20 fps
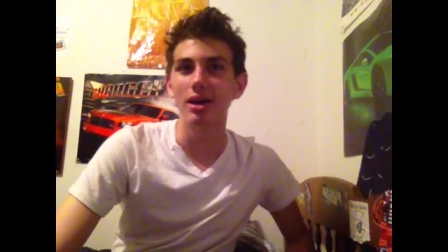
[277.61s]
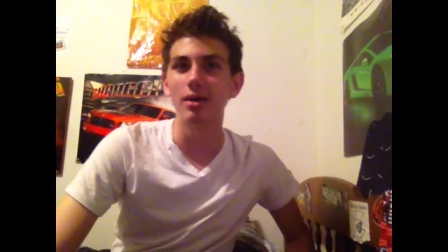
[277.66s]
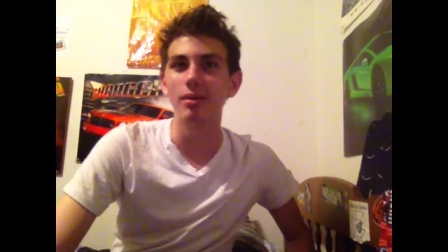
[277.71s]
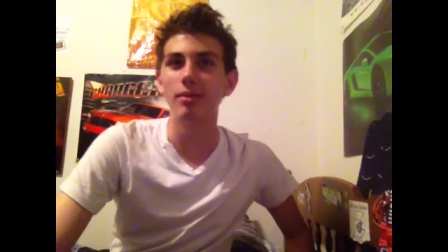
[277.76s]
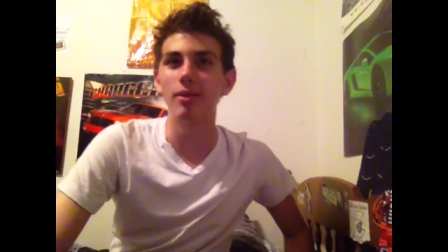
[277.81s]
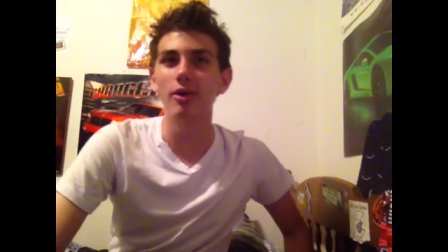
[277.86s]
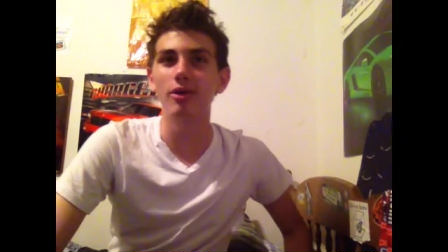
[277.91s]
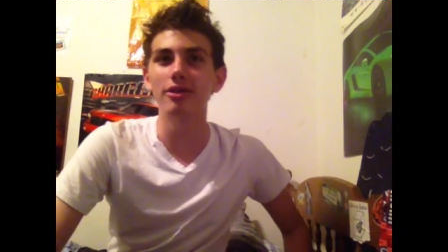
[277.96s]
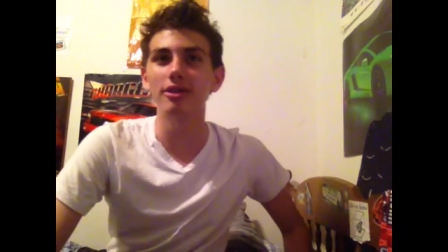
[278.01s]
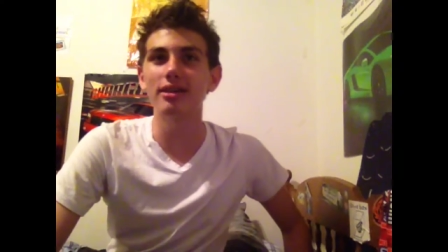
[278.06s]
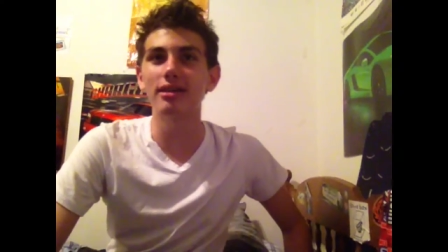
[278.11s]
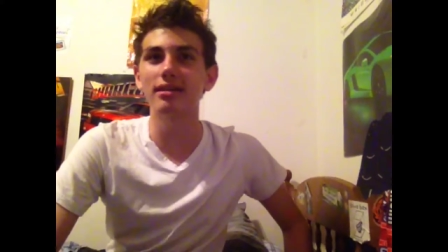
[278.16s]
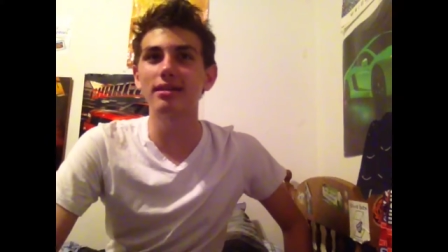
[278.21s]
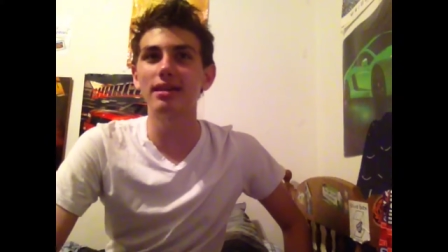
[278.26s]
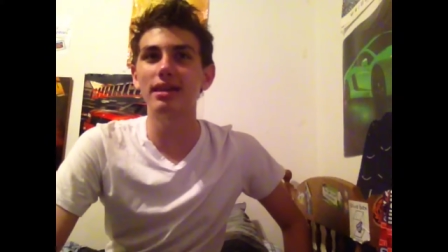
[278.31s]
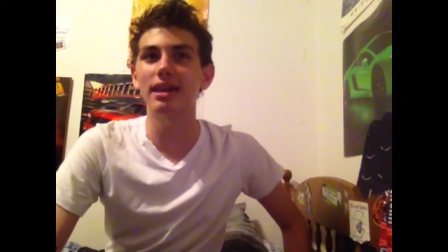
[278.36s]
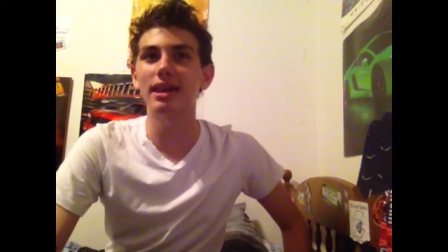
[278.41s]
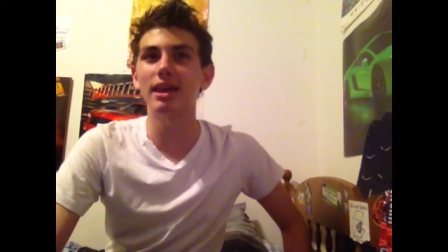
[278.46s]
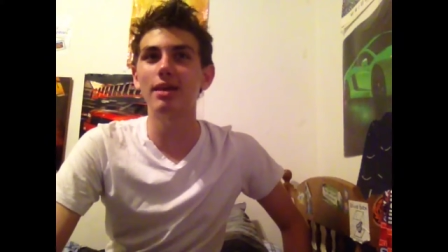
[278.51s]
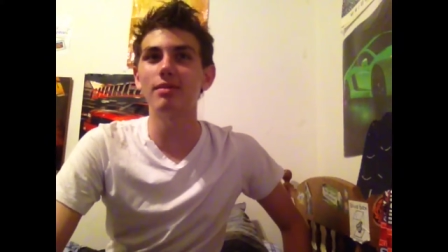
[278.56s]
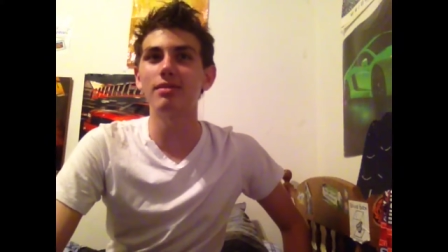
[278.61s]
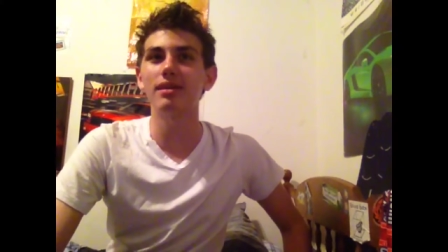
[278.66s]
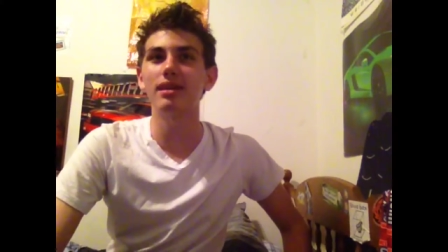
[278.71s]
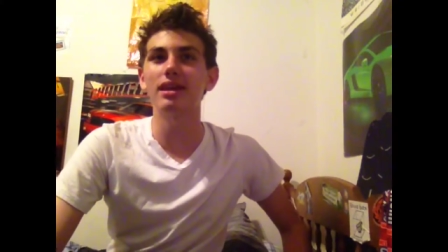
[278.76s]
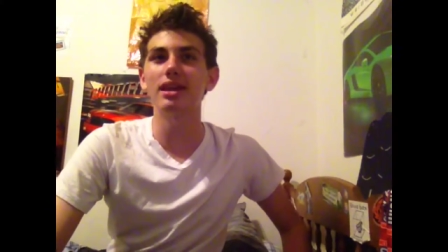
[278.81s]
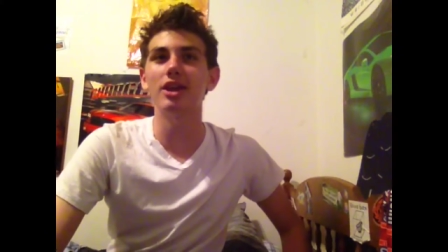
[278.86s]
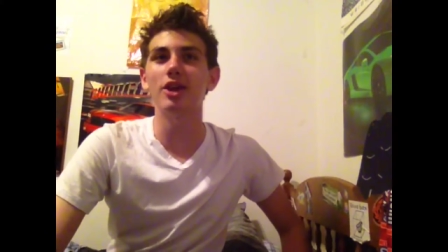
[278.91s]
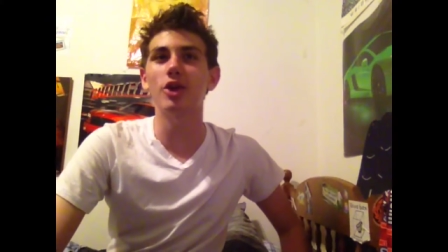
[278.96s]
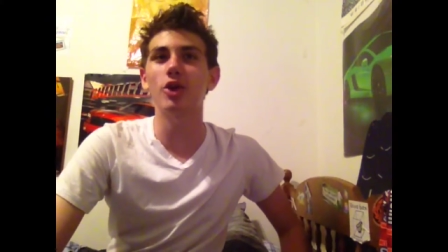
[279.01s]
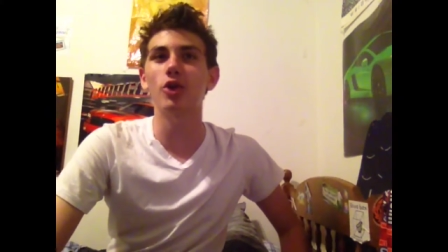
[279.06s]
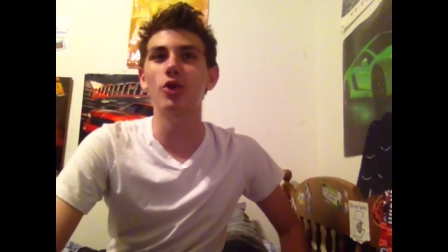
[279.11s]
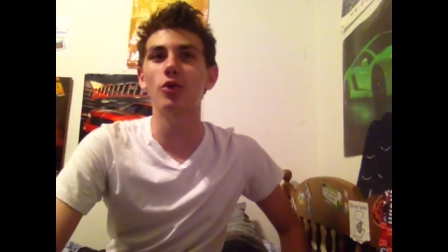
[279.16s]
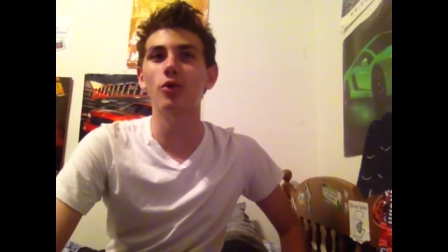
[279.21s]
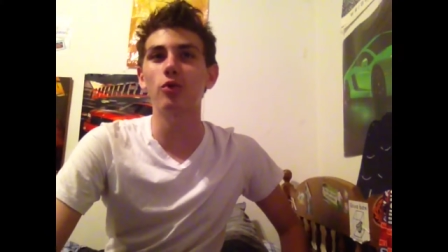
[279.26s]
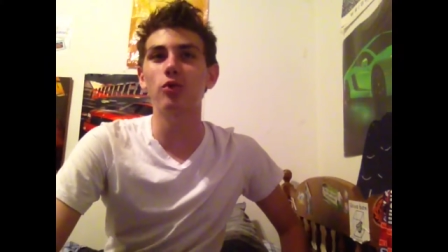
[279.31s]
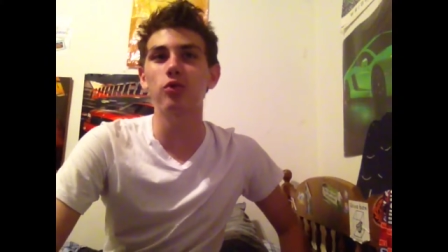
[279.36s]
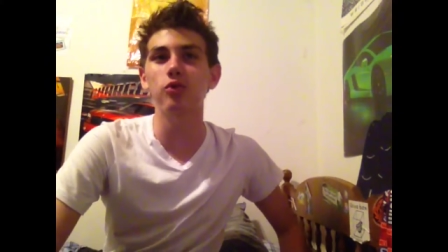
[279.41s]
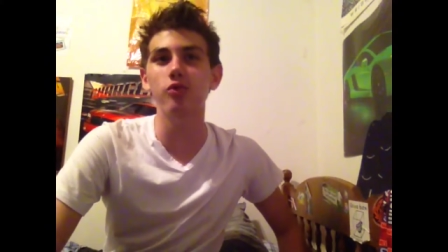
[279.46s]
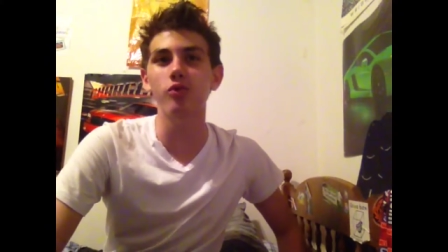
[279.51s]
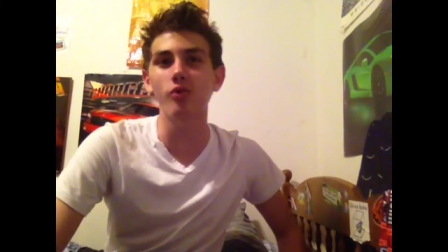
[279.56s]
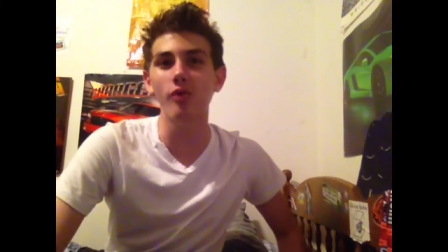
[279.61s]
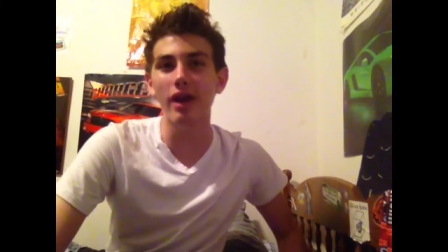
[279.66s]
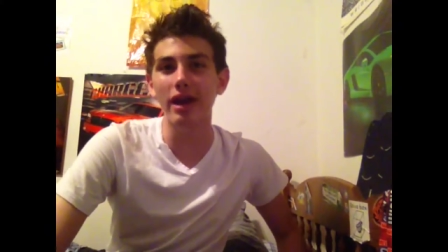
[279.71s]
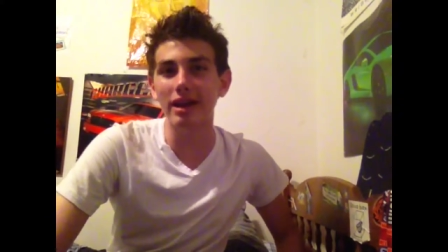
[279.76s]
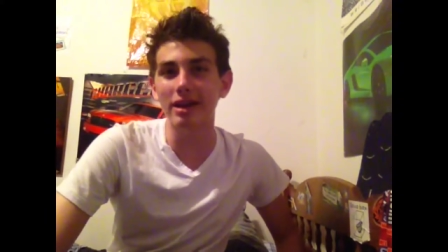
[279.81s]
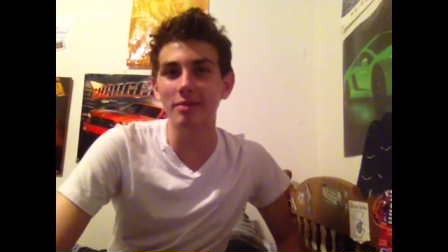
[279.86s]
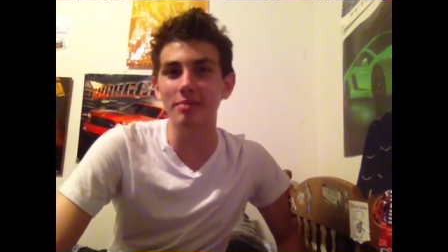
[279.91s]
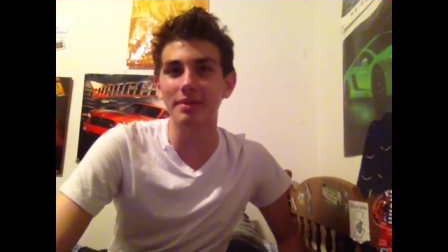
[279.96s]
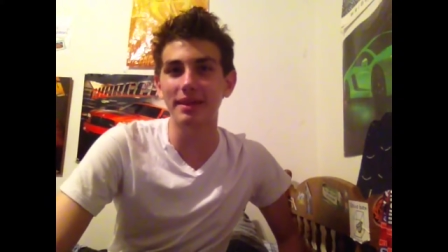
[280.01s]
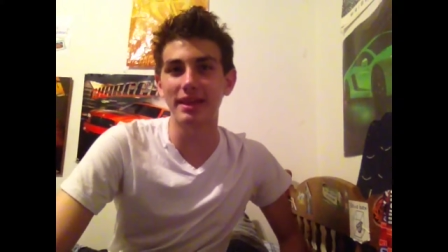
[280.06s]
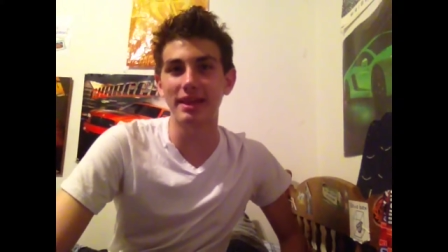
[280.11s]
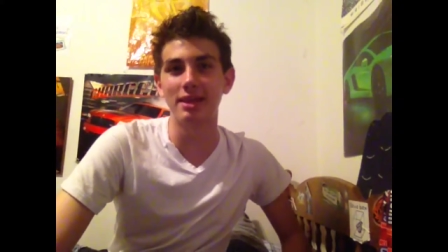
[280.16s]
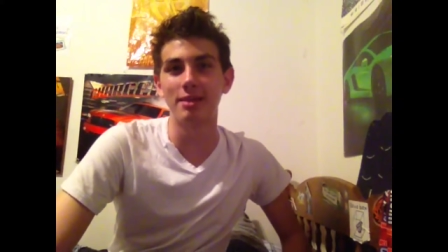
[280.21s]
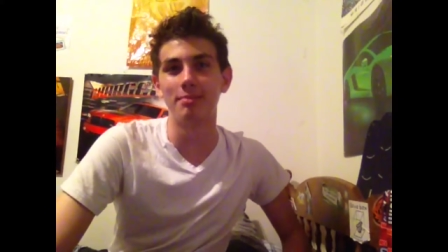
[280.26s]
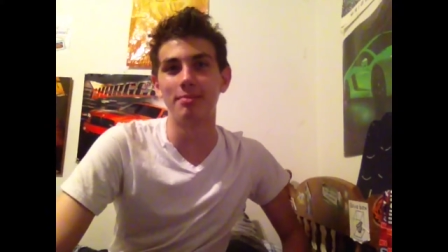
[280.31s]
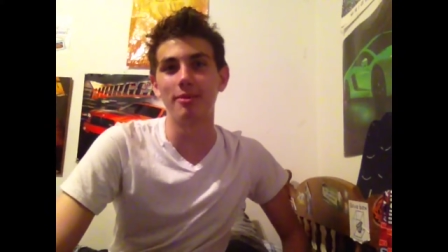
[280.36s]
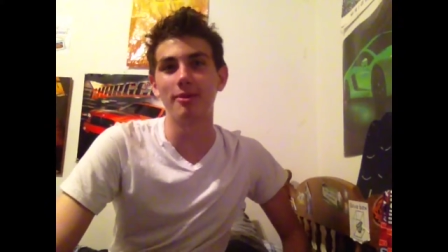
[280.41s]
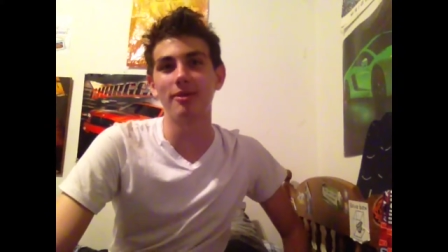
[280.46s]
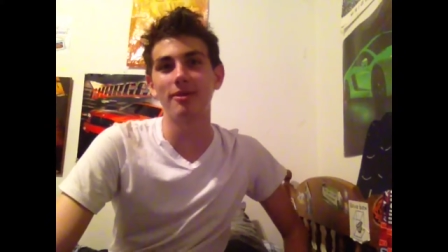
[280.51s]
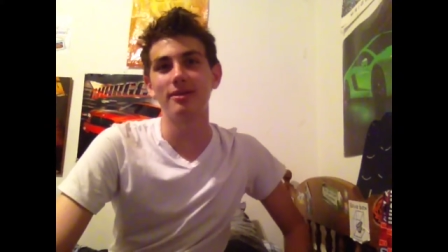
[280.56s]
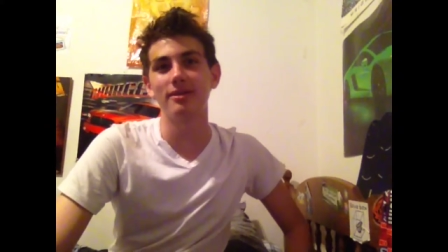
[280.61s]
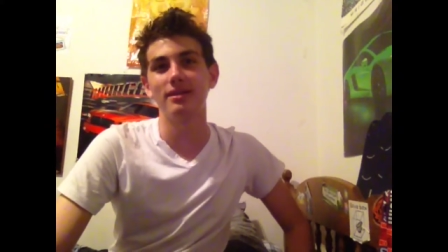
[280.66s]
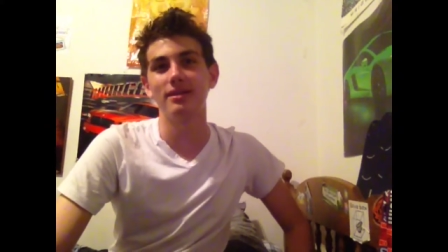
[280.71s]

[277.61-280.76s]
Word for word: mostly because it keeps it incredibly simple.